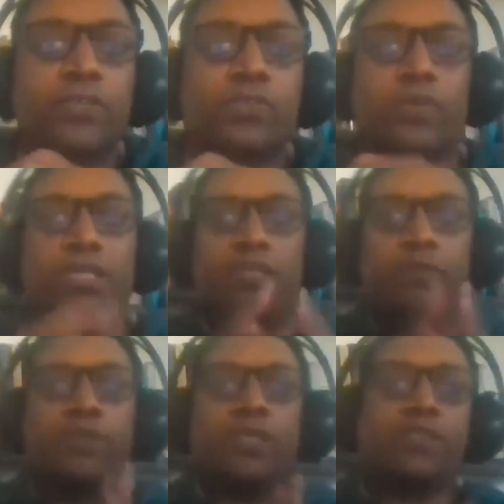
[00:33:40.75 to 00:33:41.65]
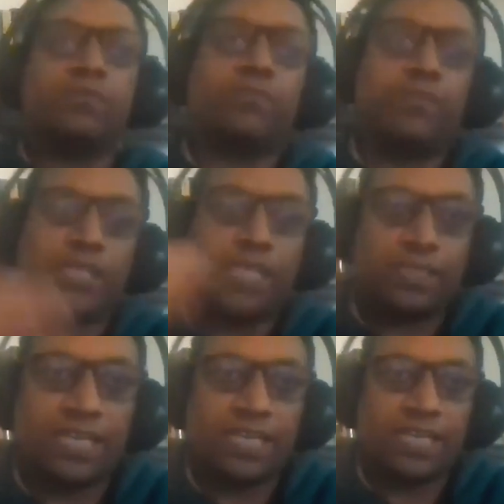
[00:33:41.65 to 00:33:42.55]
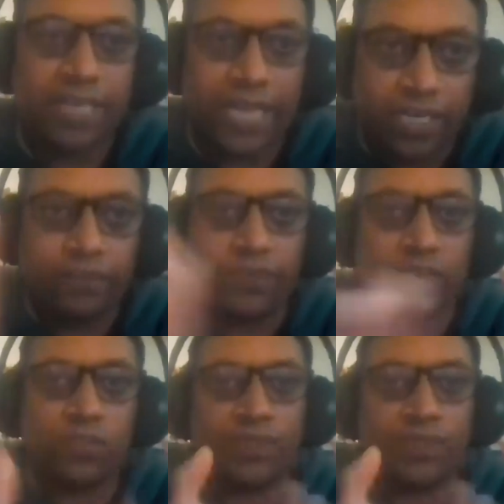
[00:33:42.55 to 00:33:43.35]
So in liberalism, the entire edifice